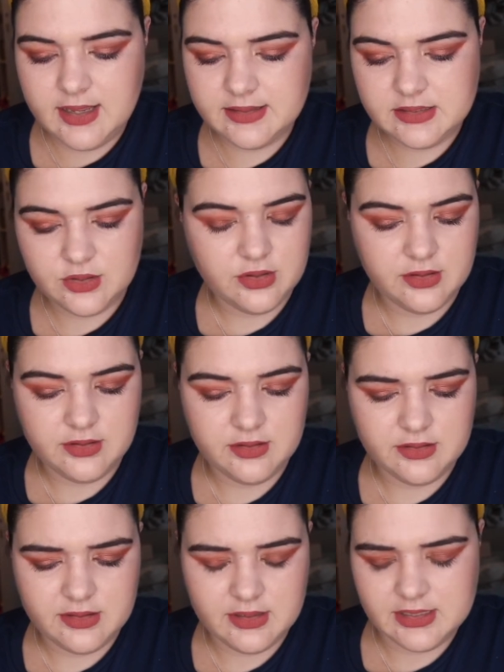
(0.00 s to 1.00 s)
So
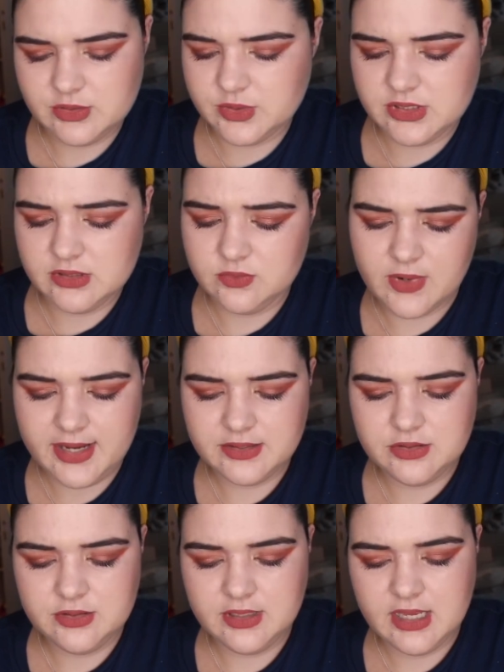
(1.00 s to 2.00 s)
the next question is write
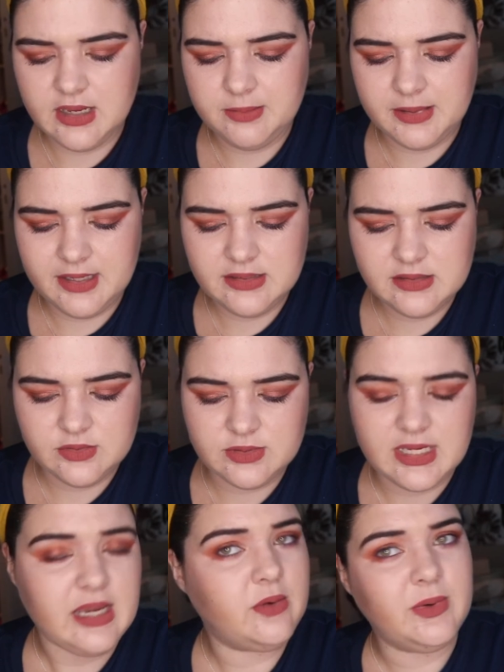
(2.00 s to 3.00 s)
2 care plans or
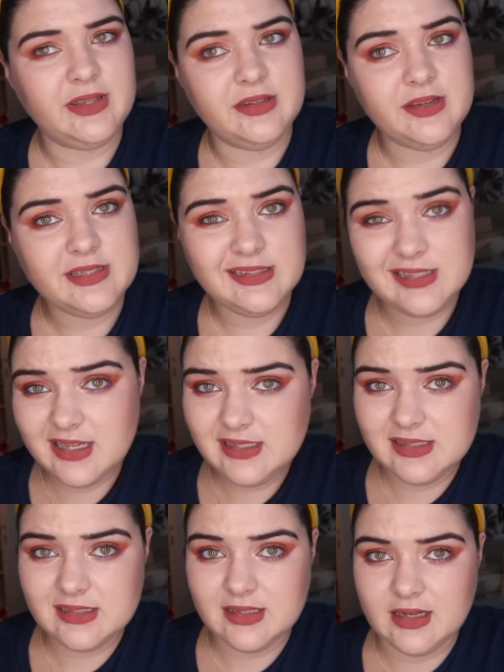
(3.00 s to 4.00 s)
take 1 nursing
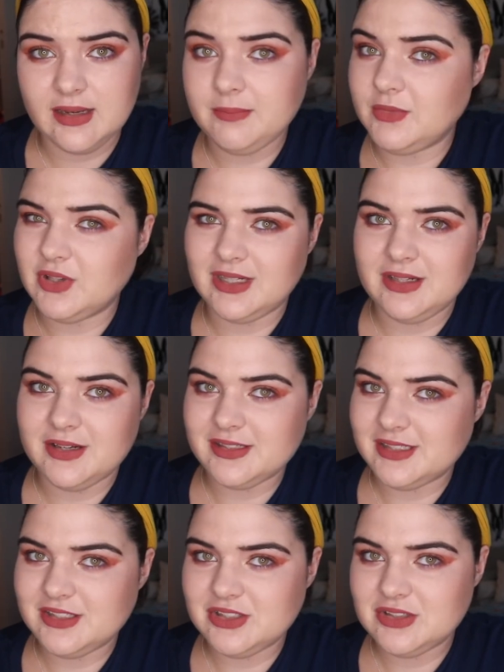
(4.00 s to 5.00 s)
test. I'm not a
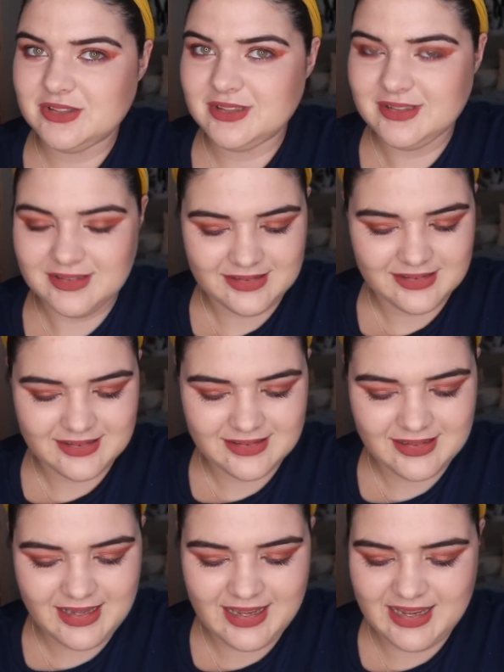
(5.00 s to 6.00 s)
nursing student,
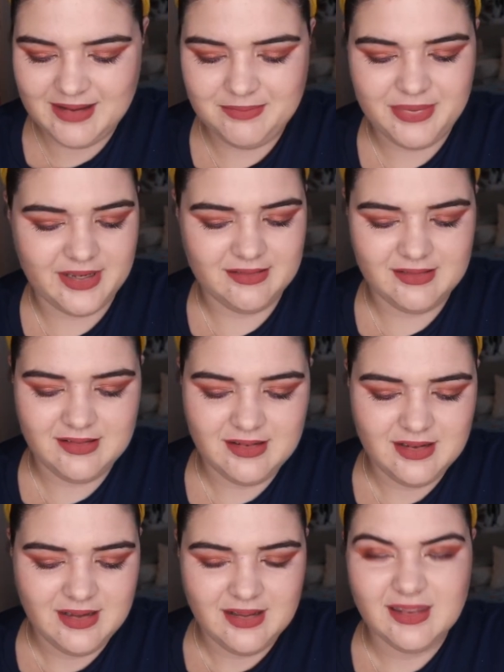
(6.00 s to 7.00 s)
but
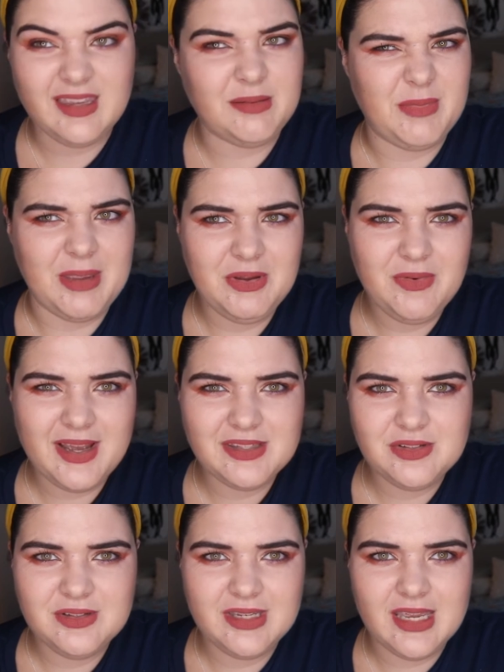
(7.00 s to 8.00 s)
like maybe write
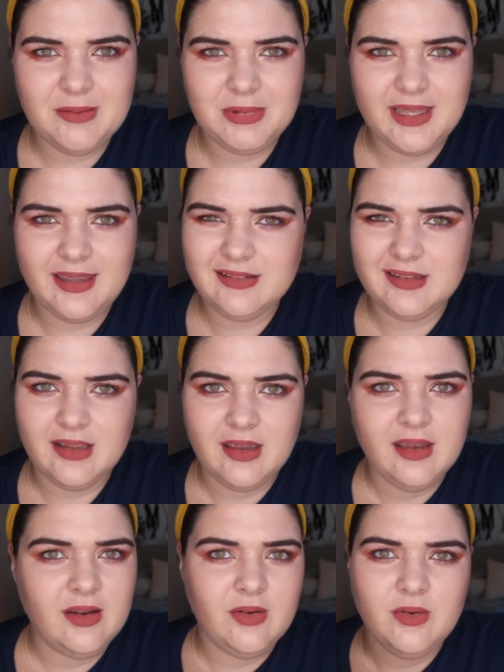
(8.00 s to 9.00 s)
2 care plans.
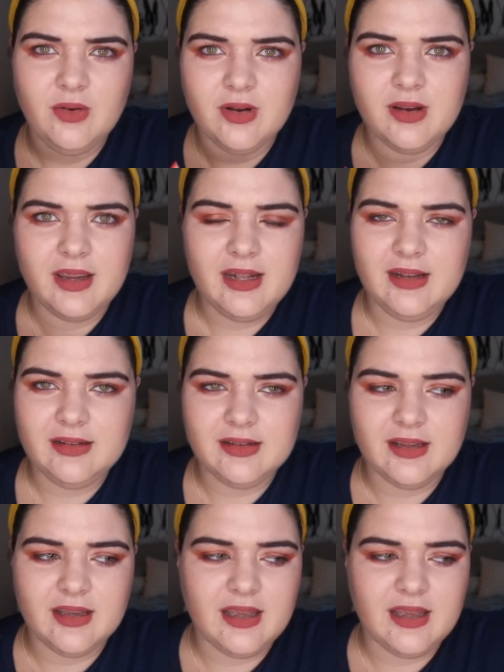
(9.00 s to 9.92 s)
In